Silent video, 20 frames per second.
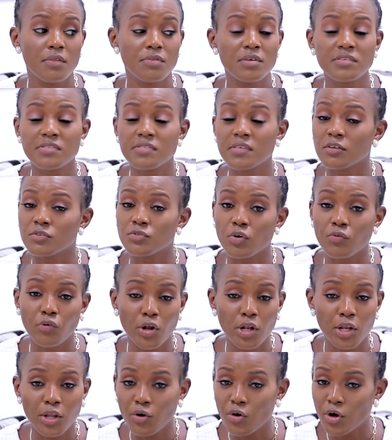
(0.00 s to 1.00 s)
These things of
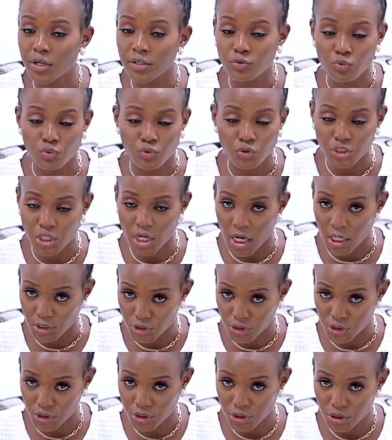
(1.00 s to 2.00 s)
only going to
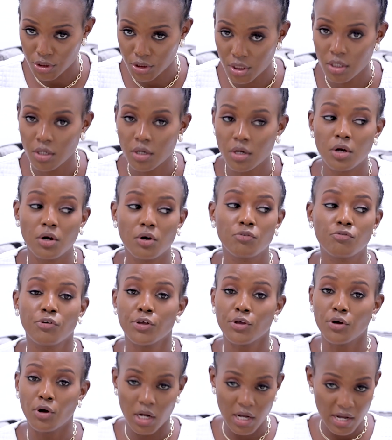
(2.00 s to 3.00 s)
church
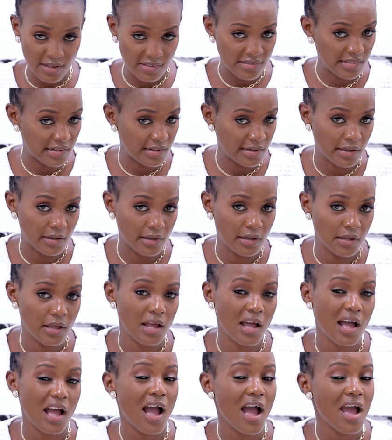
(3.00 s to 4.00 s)
for your counseling,
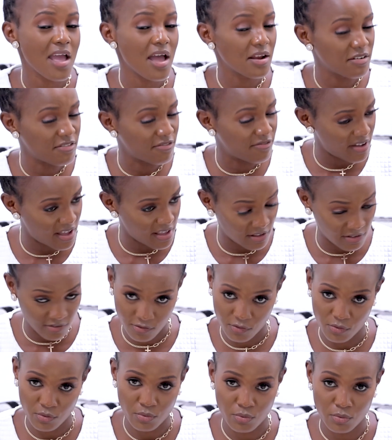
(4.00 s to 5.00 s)
I
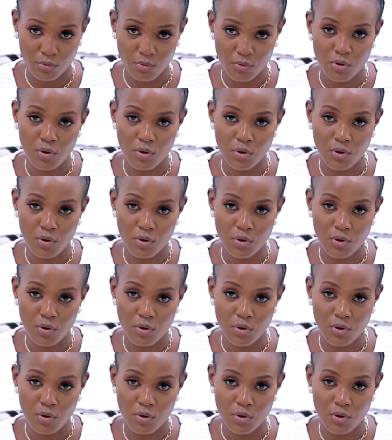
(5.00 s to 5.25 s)
advise you,